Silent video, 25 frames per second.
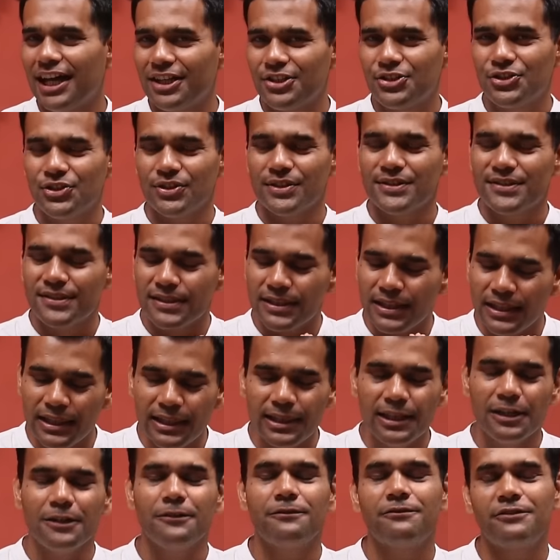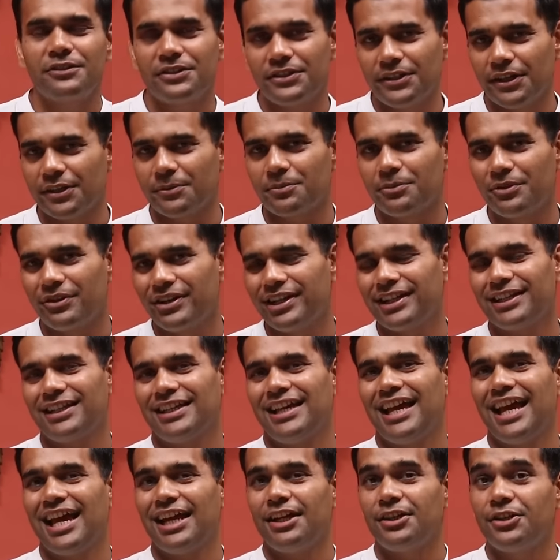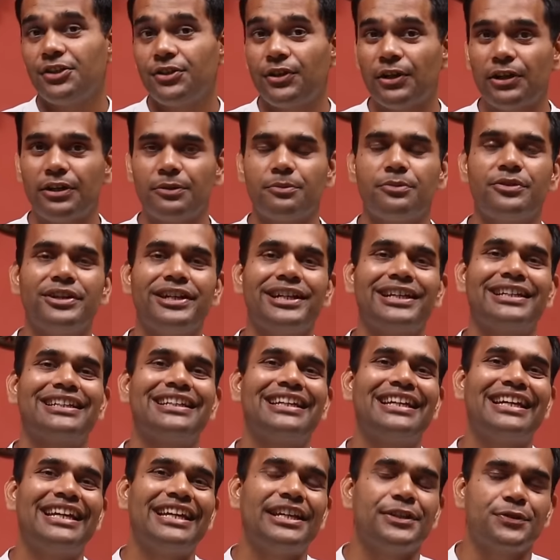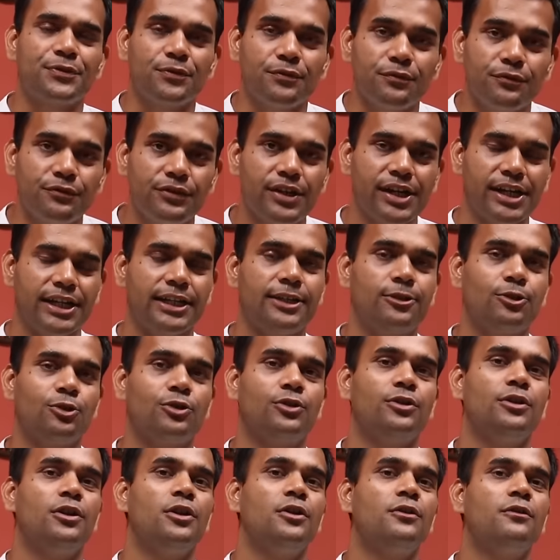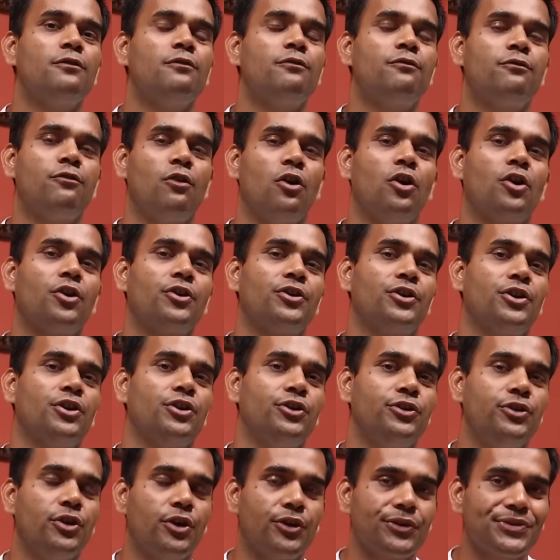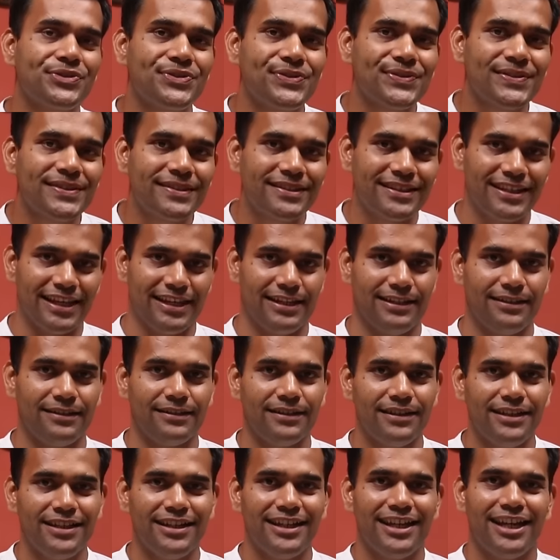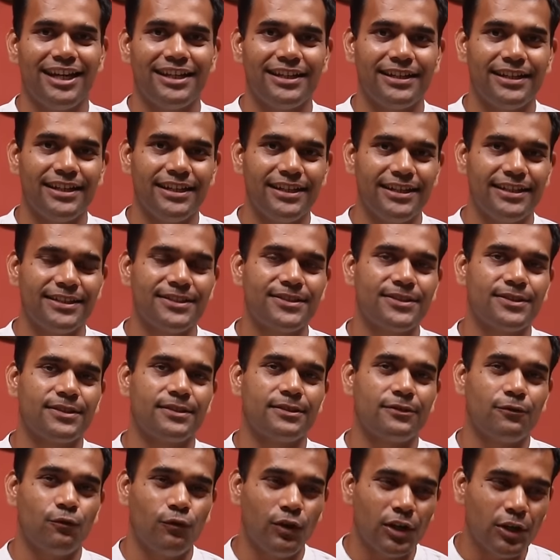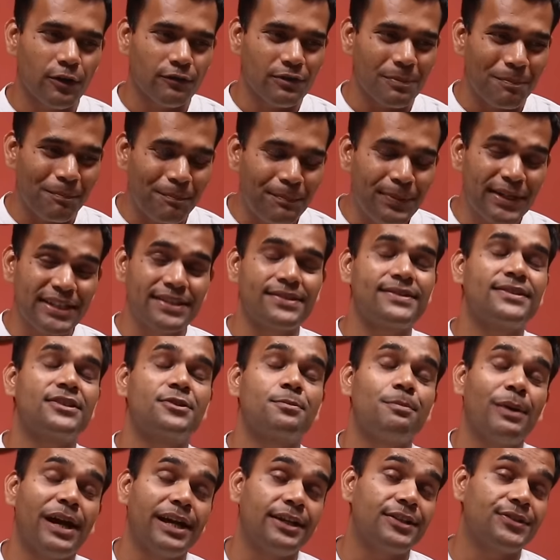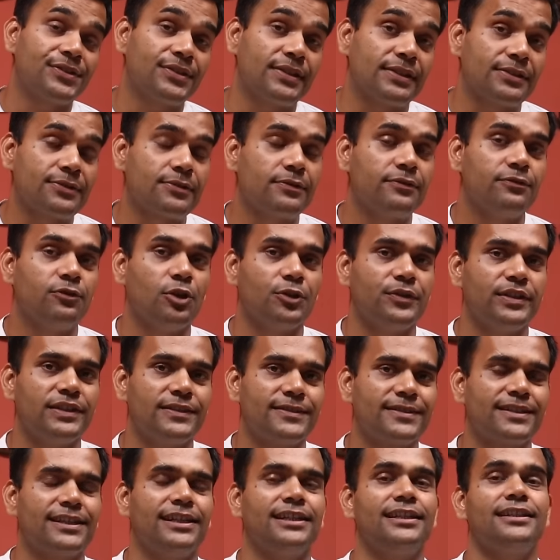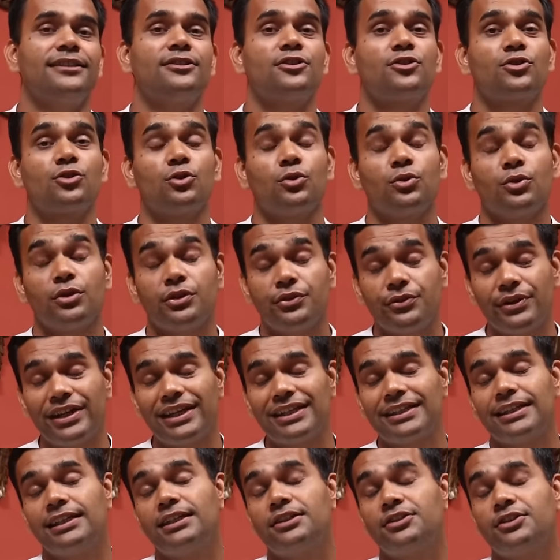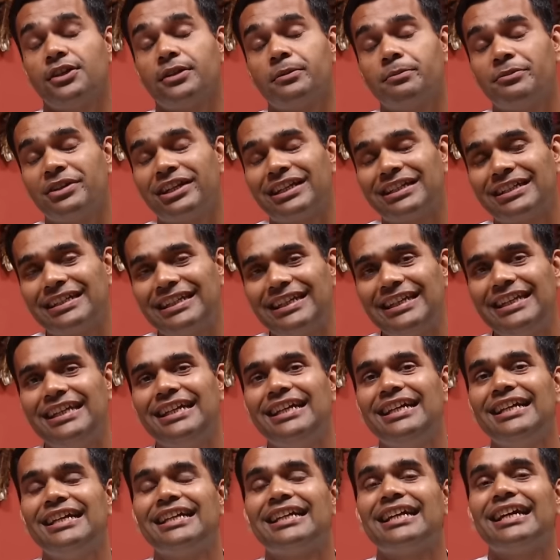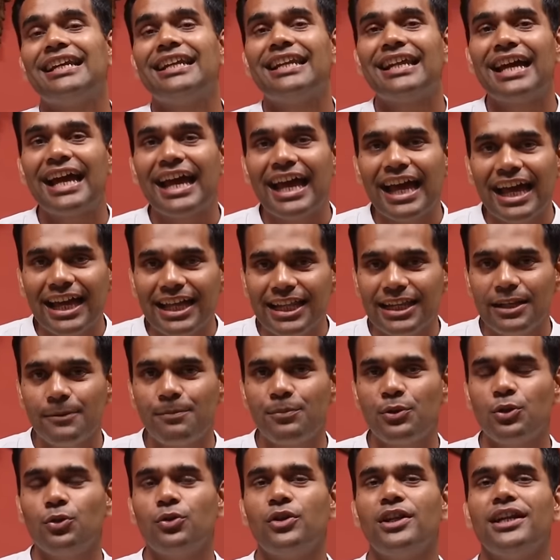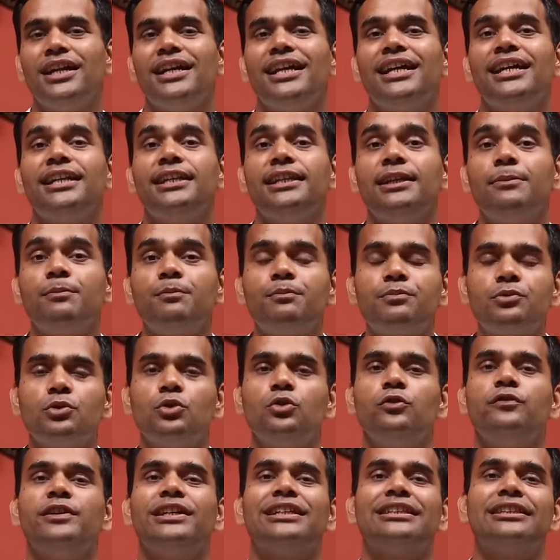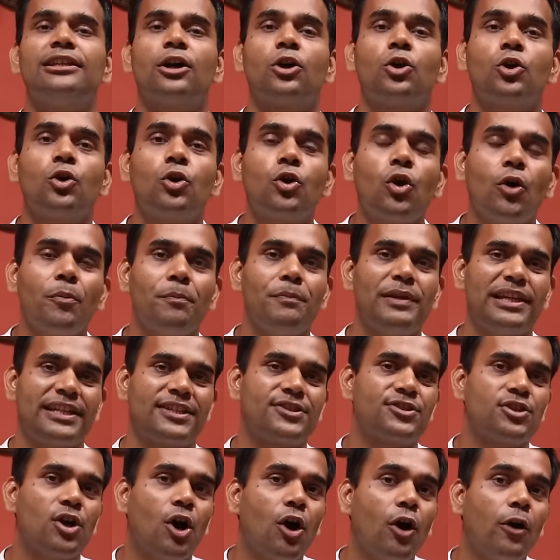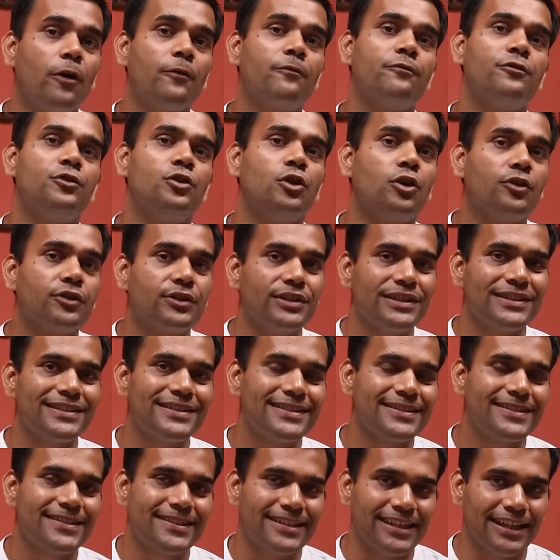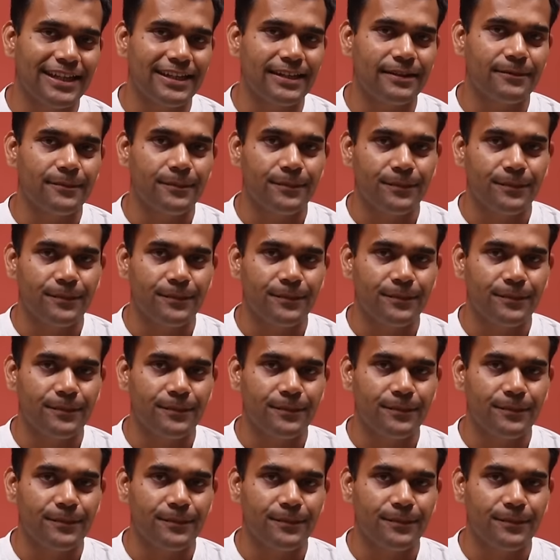I just love turmeric, and turmeric is very good for your skin. It is one of the best spices for the skin. So drinking turmeric tea can help you in improving the complex of your skin.